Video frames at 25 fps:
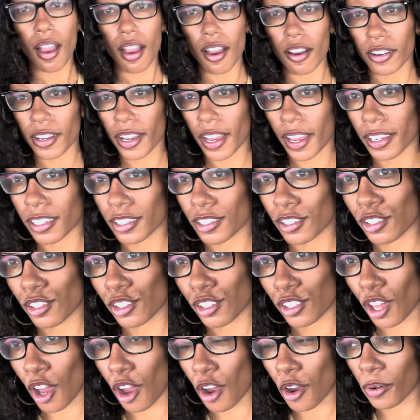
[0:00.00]
Okay,
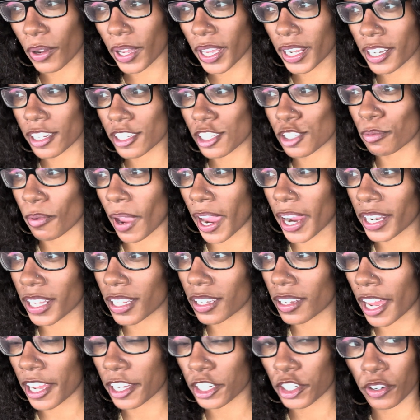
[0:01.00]
so it is
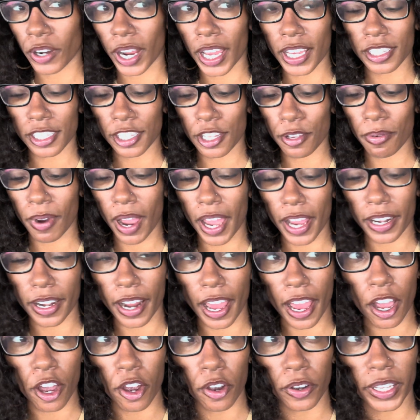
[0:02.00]
raining like crazy right
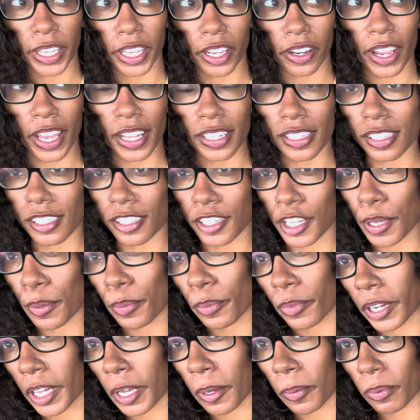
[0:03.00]
now here in
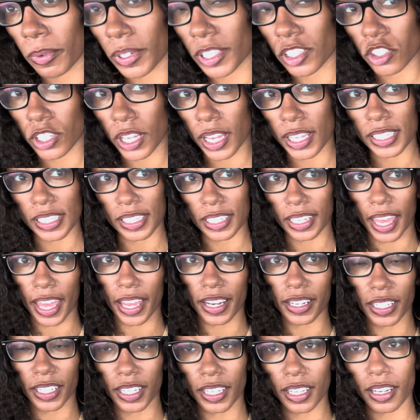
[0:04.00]
Siem Reap. We just
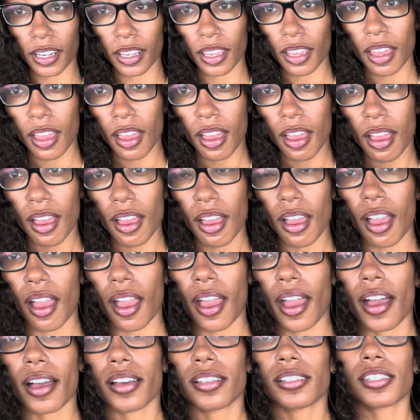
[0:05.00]
landed,
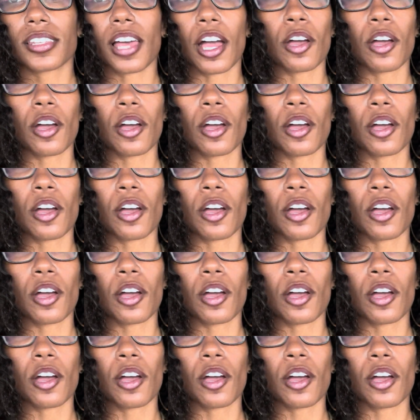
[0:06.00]
and